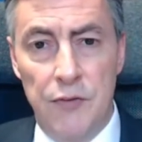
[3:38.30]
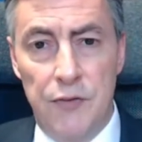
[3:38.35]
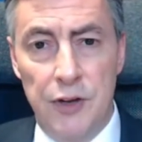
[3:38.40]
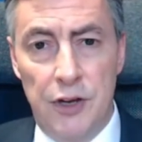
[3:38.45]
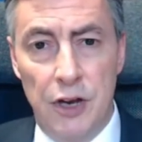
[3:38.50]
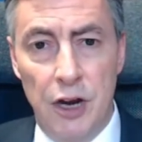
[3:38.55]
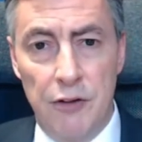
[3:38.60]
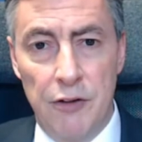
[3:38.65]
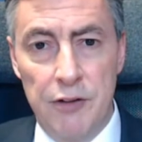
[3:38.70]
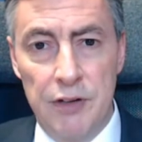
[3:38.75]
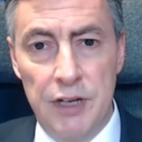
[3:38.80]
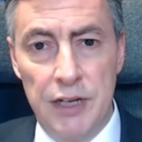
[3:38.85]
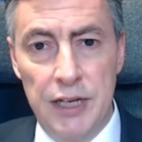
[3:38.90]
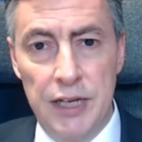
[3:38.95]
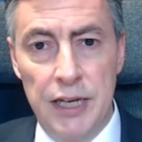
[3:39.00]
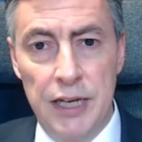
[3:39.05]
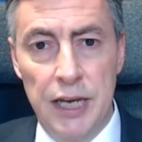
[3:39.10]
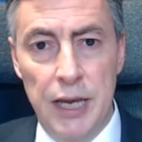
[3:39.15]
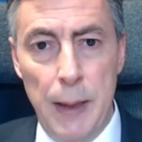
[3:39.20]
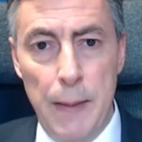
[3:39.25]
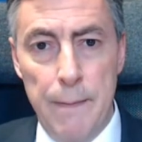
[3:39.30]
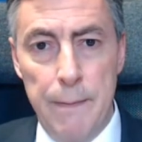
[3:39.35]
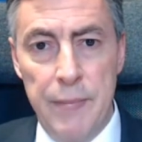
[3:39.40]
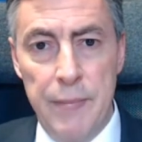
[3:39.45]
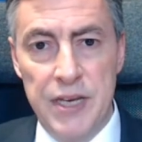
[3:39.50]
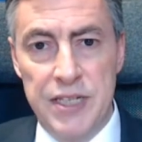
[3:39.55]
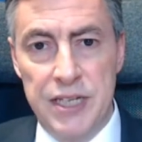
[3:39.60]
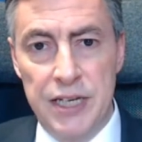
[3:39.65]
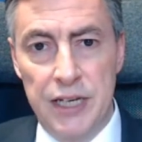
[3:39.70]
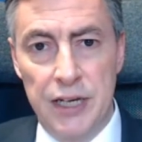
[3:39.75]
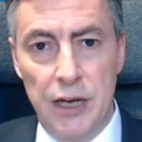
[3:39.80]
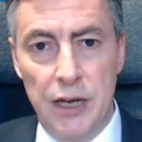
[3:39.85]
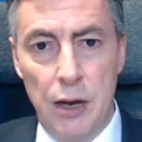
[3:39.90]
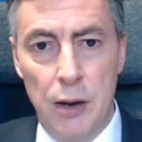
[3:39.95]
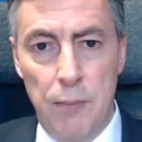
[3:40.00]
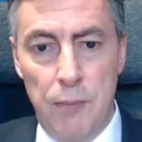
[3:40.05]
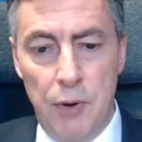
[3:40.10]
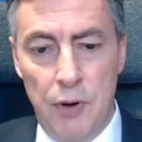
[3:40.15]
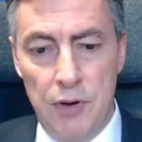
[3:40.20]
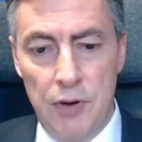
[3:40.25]
of the currently
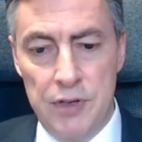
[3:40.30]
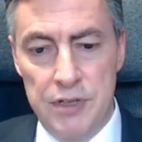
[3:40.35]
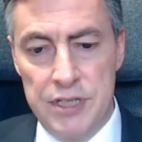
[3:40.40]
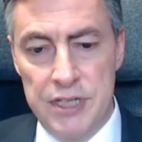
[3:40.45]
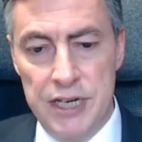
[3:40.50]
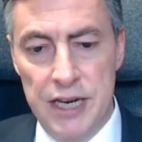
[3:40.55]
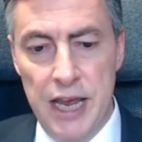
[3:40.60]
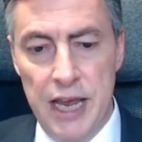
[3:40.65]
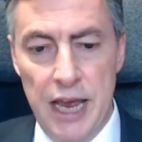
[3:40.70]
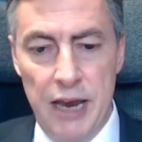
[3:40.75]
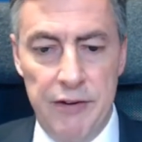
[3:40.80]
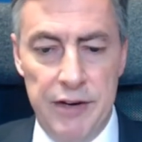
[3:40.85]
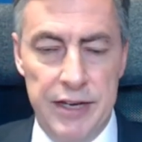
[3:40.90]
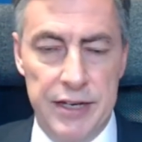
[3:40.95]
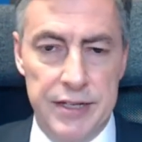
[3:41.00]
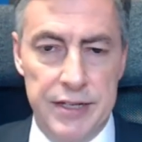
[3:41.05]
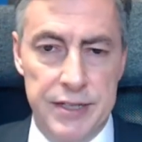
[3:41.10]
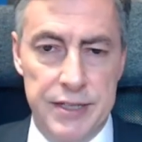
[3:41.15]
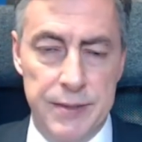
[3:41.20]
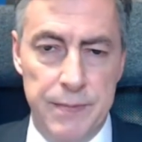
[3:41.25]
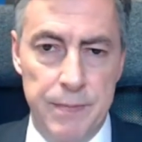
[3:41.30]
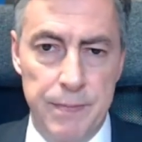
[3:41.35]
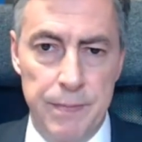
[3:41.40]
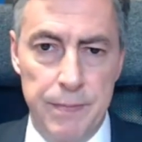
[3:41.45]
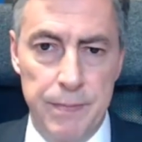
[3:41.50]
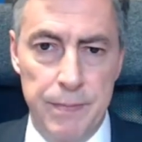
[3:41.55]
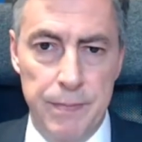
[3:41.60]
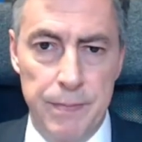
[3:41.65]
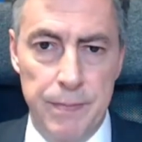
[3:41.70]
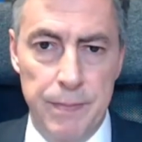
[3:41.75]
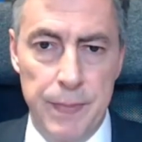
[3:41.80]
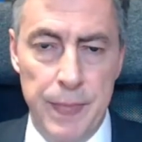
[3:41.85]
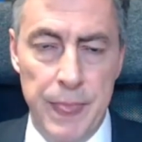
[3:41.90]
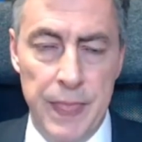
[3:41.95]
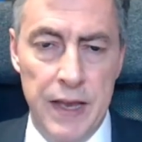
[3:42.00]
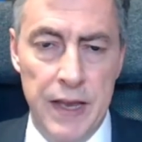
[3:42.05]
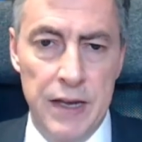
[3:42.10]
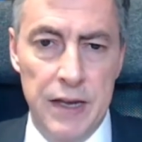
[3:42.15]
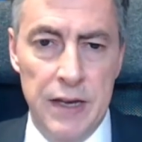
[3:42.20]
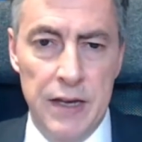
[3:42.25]
missing policy areas.
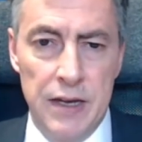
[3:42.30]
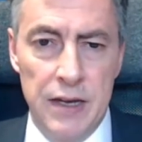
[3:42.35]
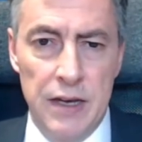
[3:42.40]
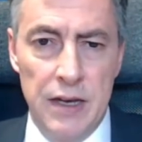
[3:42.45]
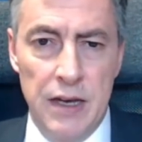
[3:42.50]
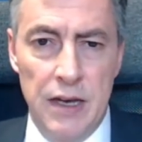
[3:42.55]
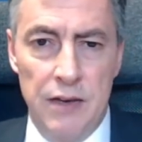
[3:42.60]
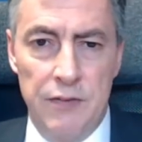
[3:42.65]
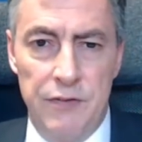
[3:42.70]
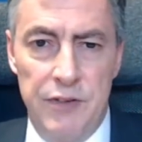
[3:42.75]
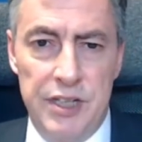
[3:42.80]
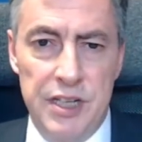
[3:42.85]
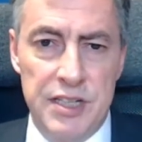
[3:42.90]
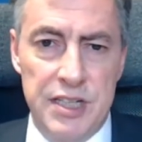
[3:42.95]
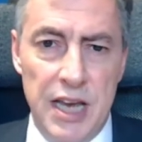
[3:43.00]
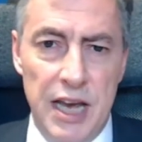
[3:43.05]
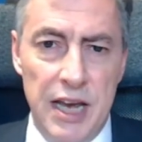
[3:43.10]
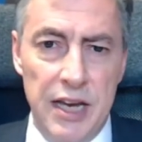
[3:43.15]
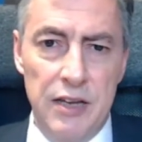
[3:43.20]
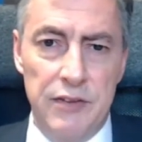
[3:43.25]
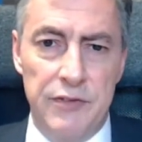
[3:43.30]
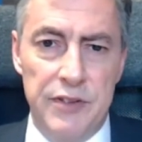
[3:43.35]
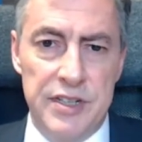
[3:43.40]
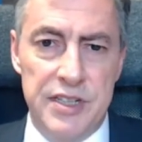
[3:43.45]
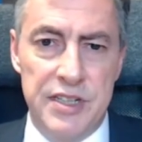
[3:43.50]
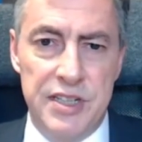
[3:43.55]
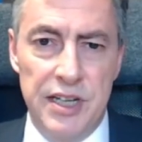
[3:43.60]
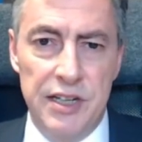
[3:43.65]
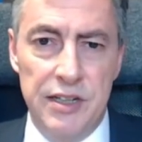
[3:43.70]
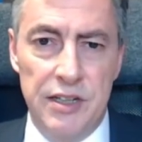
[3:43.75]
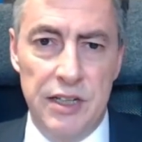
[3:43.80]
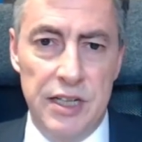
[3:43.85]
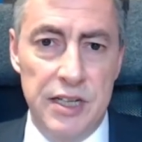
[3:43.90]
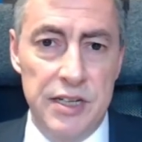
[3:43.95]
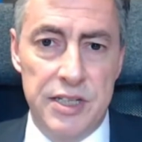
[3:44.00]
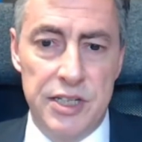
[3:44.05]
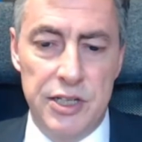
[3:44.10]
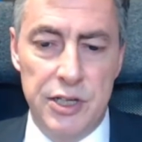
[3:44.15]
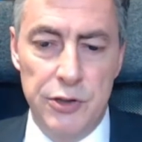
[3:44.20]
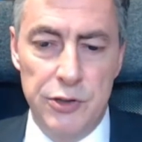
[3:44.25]
The design of a single
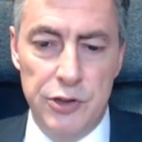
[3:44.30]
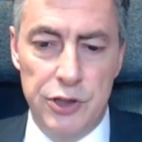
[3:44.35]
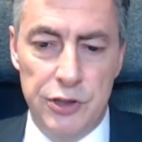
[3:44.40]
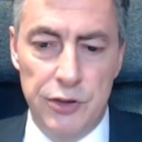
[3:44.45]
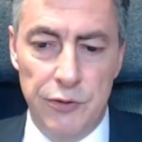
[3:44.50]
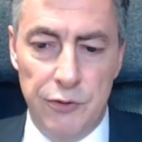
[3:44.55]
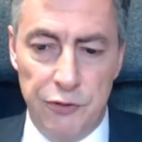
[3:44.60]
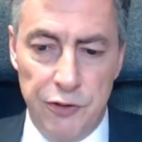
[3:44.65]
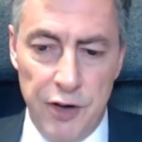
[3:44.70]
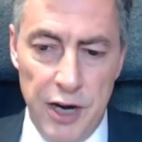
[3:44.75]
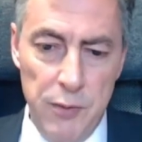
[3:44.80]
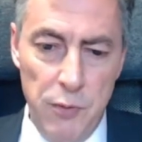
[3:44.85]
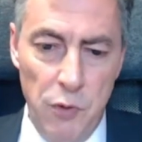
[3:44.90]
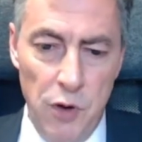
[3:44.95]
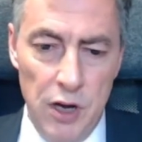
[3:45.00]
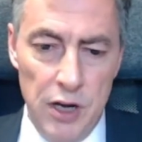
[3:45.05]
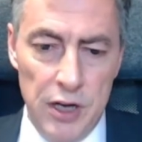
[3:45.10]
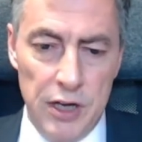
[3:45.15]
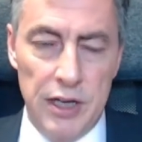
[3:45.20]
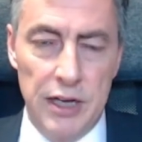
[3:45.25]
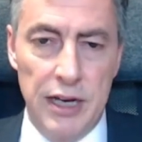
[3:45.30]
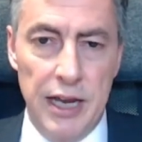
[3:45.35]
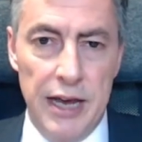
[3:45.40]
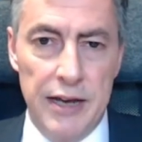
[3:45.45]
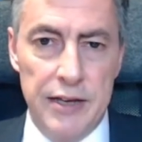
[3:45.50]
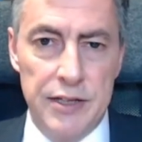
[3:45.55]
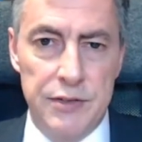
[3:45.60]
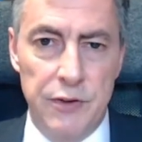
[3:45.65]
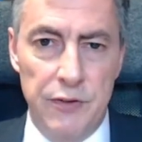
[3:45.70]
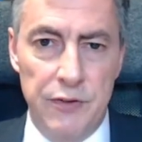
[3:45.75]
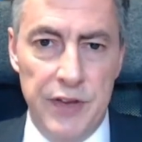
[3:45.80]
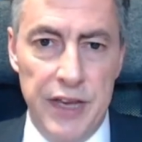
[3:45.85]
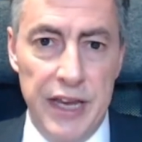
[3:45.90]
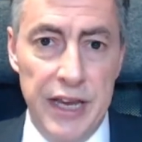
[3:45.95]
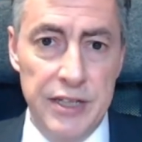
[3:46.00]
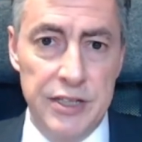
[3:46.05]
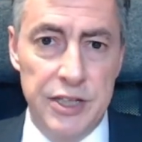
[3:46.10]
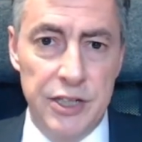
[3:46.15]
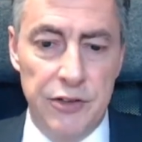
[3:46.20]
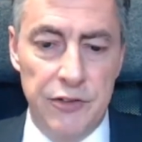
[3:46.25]
institutional framework allows for
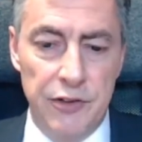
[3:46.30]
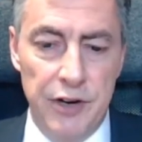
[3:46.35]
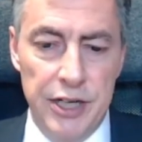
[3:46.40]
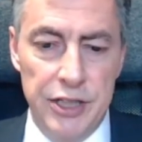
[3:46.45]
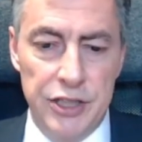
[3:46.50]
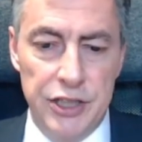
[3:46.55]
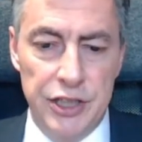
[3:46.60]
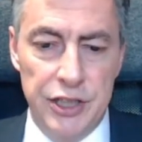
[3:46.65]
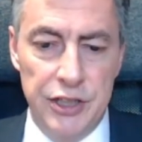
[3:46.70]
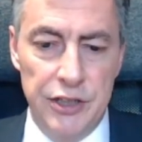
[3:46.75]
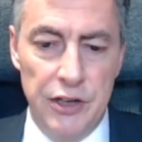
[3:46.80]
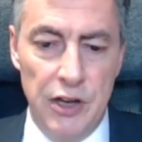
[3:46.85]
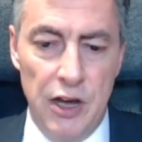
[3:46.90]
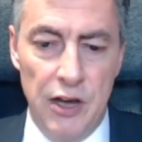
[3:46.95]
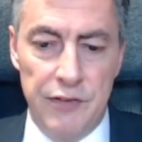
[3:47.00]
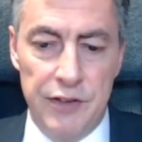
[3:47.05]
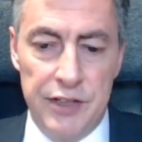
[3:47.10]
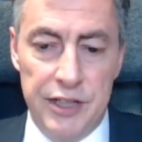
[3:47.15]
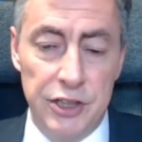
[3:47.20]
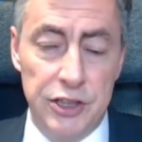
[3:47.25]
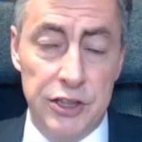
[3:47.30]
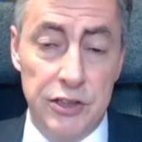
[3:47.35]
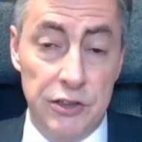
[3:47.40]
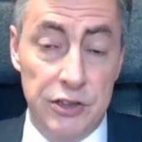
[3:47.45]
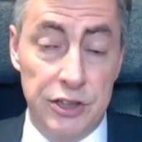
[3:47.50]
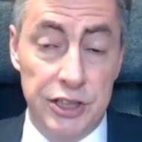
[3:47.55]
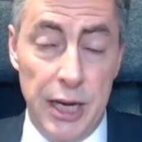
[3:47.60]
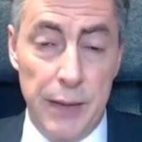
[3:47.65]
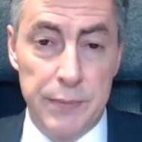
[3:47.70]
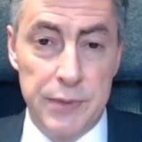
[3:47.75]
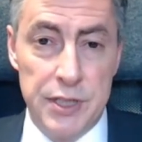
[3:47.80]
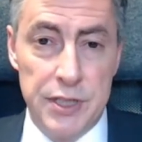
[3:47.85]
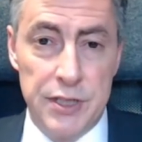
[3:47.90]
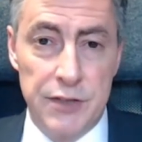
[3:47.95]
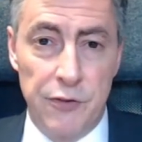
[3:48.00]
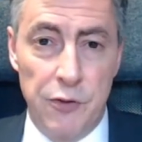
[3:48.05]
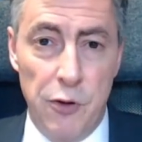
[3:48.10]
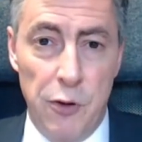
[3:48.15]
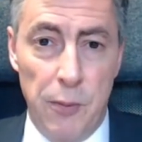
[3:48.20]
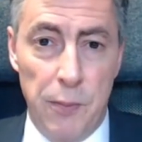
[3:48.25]
the integration of additional
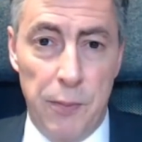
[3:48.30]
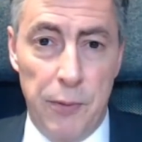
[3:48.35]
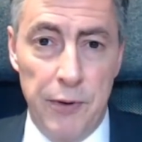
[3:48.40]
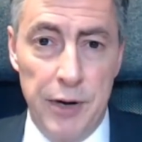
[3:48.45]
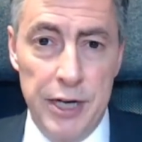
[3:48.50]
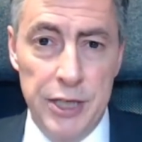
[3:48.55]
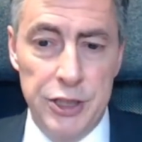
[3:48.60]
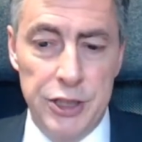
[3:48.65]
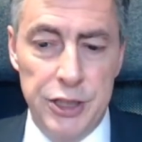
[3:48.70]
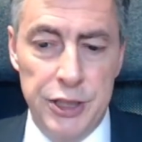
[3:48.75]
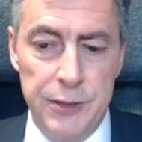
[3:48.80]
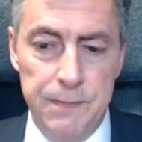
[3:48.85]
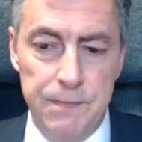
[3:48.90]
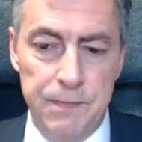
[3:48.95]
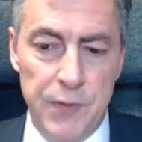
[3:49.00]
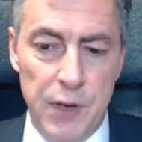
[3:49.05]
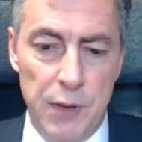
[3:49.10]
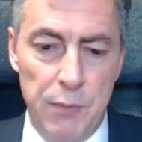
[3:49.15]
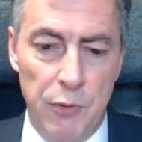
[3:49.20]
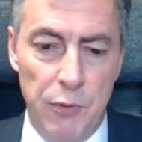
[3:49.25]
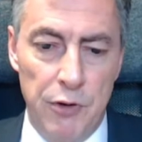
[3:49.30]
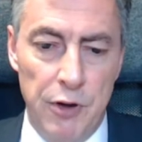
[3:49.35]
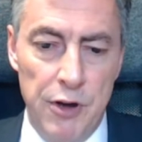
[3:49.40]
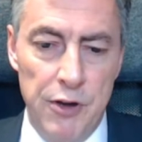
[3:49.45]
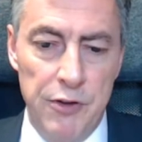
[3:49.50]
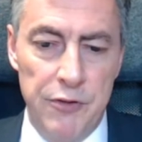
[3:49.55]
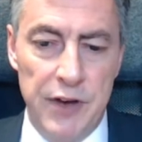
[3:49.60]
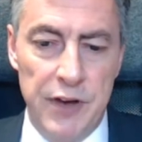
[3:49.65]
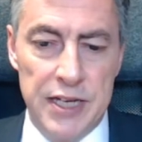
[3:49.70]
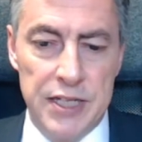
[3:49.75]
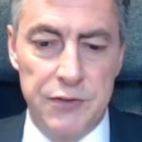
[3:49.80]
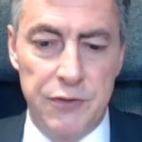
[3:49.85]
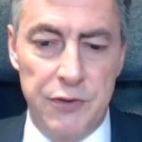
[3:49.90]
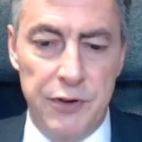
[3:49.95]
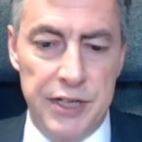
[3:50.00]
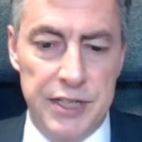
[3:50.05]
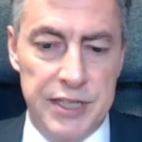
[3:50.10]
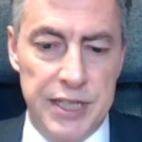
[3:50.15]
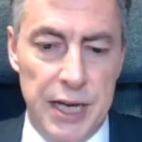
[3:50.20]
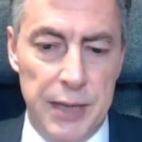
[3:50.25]
chapters of cooperation. Moreover, as
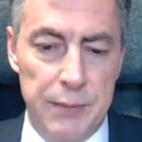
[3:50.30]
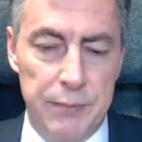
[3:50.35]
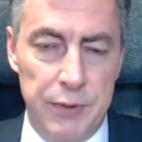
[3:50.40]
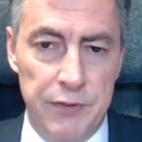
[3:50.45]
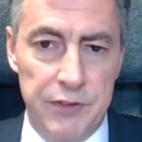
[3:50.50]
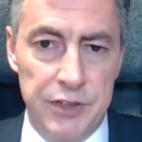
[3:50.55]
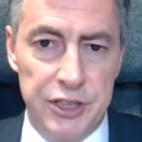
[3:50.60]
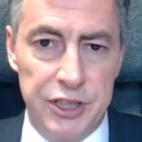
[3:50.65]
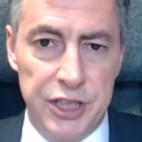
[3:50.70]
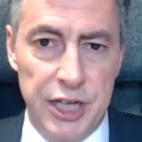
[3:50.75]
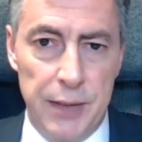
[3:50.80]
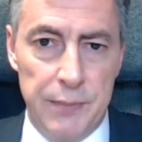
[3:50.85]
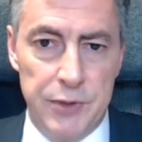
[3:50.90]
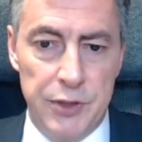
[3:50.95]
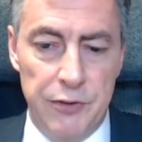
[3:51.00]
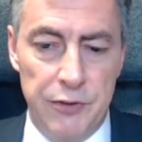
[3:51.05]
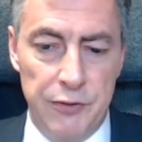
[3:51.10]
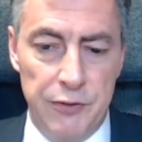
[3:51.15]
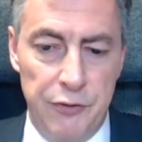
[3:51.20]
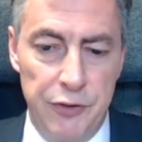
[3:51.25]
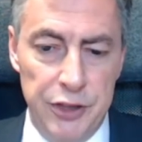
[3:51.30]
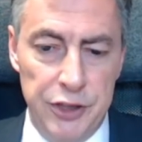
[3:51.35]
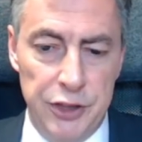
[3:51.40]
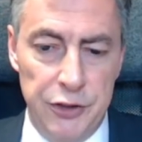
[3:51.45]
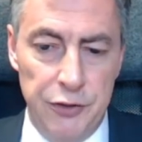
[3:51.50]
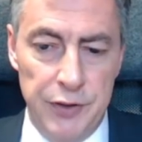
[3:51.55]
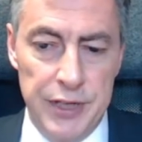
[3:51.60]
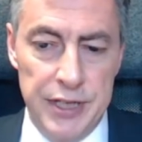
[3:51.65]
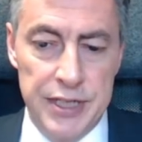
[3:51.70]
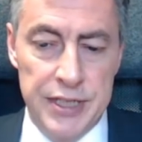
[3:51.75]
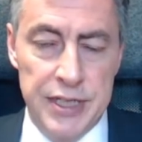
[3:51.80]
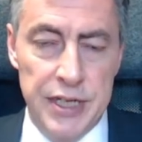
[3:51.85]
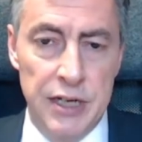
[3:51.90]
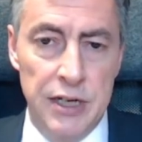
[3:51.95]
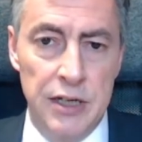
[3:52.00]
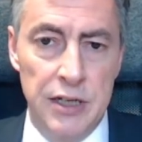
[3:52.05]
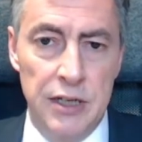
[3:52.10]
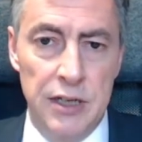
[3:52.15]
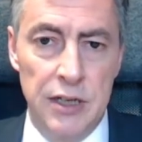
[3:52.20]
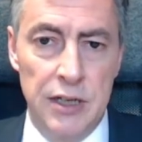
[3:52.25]
for example, the chapter on fisheries
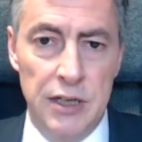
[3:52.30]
